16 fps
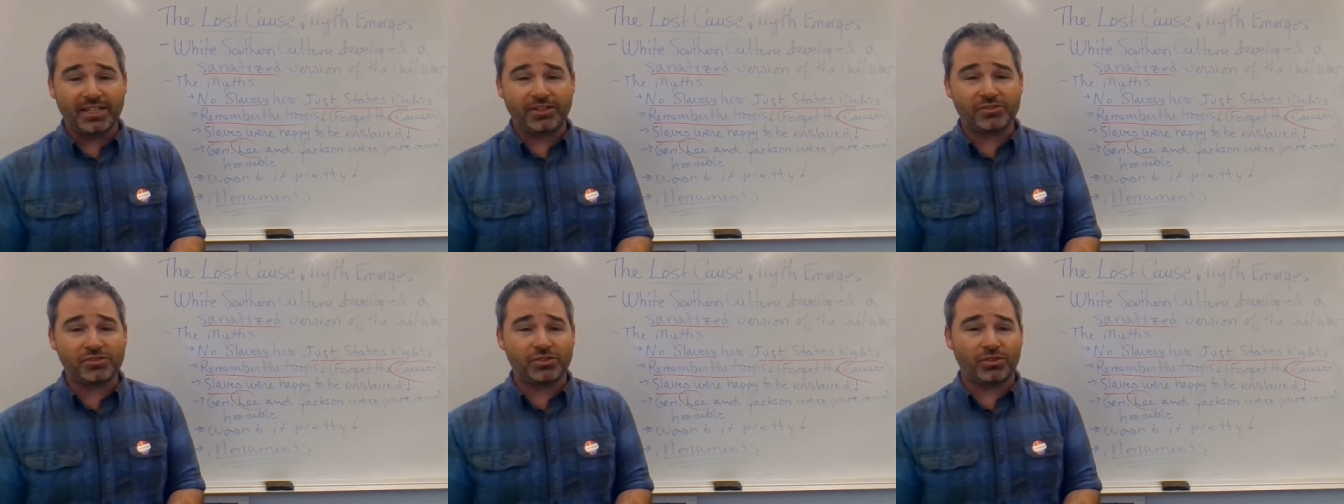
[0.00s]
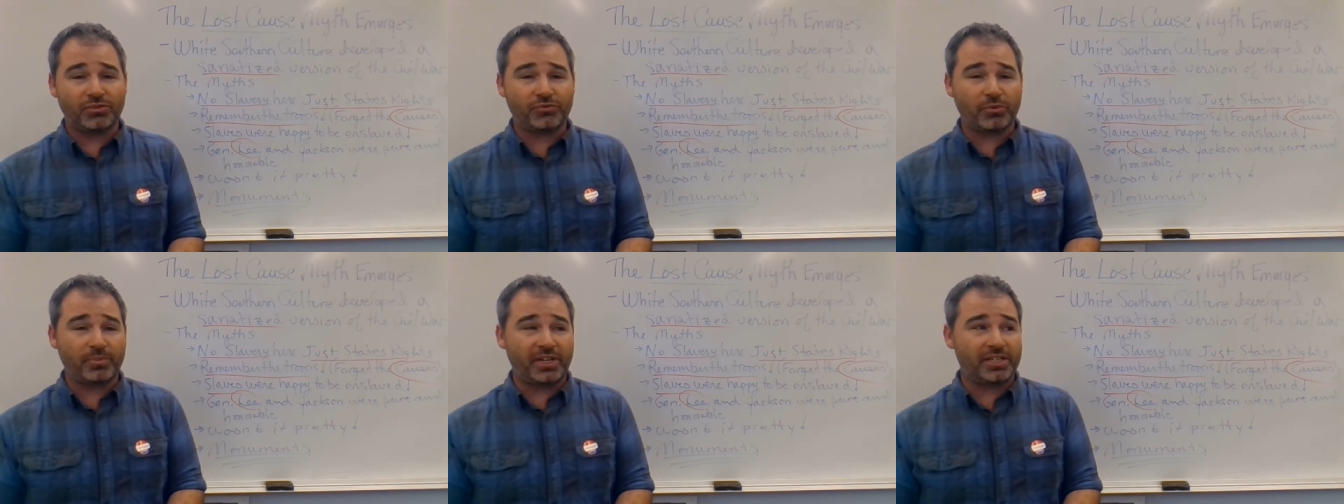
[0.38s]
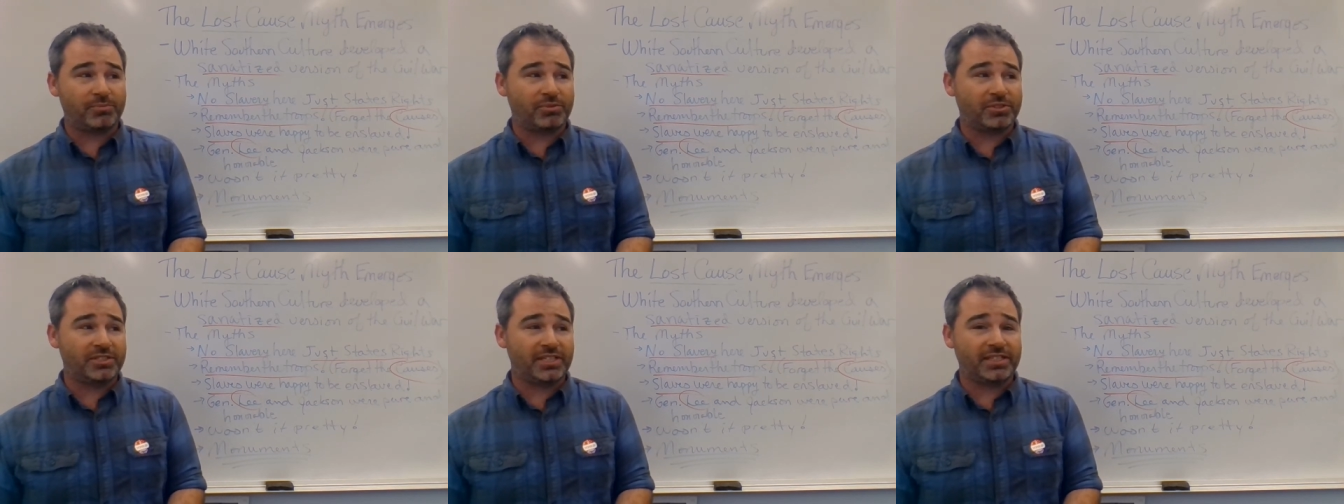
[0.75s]
He was known for being
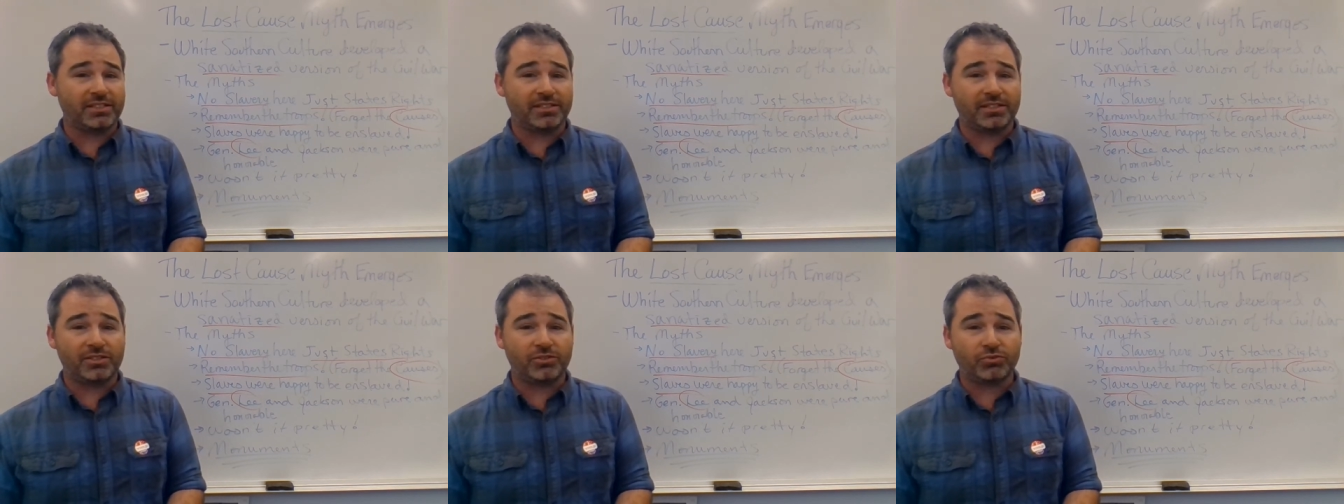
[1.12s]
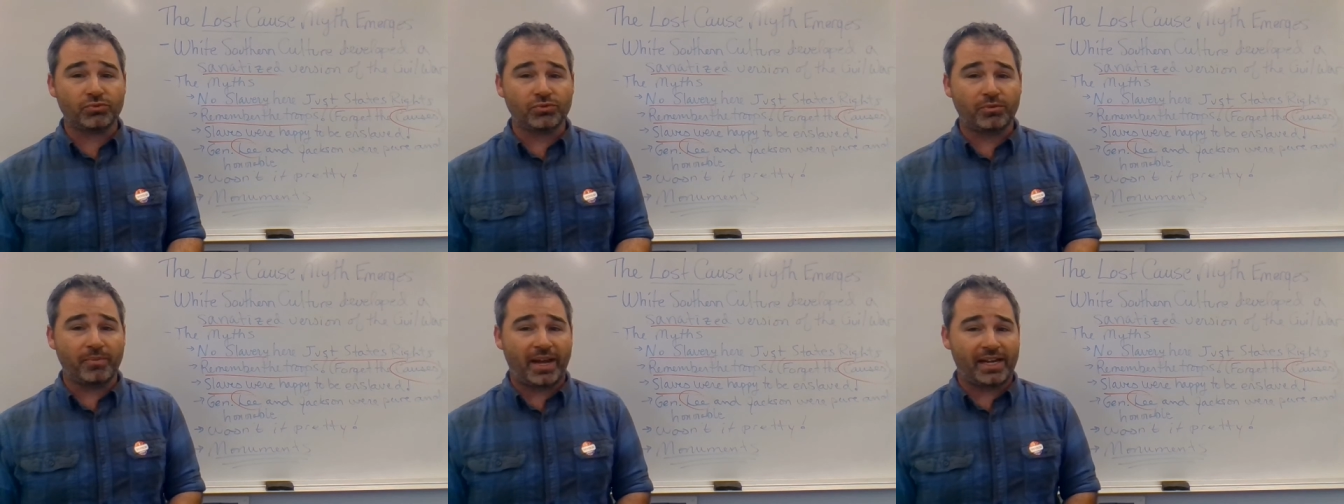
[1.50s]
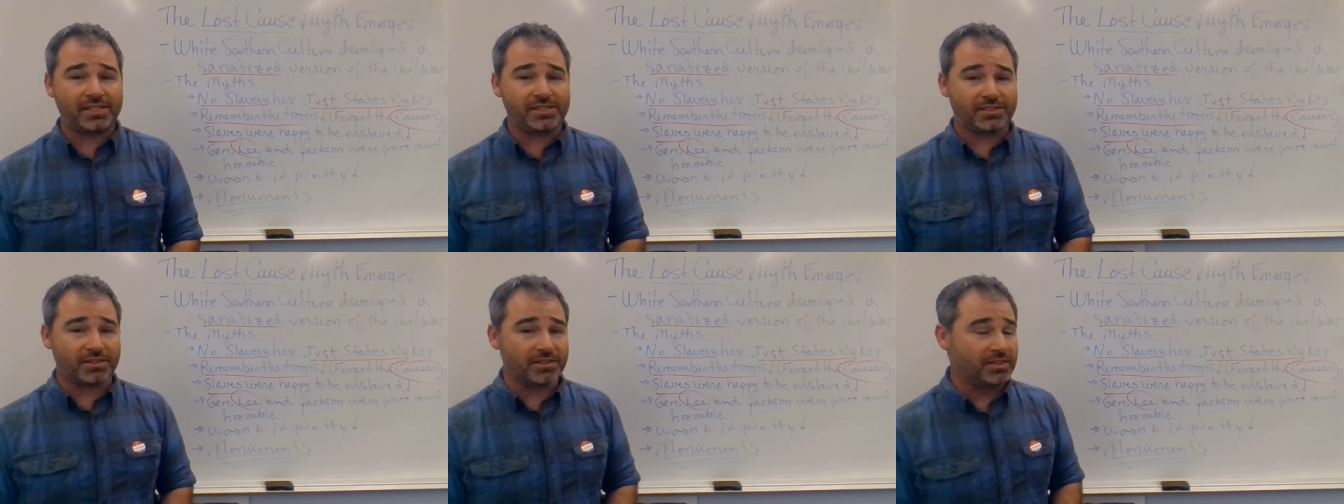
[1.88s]
a particularly cruel
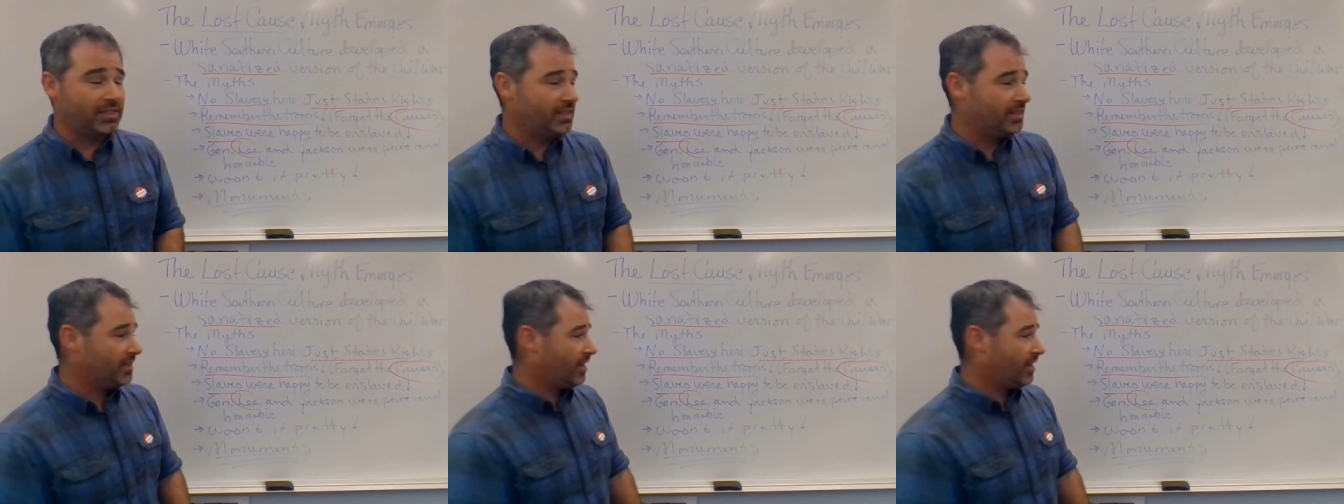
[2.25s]
master.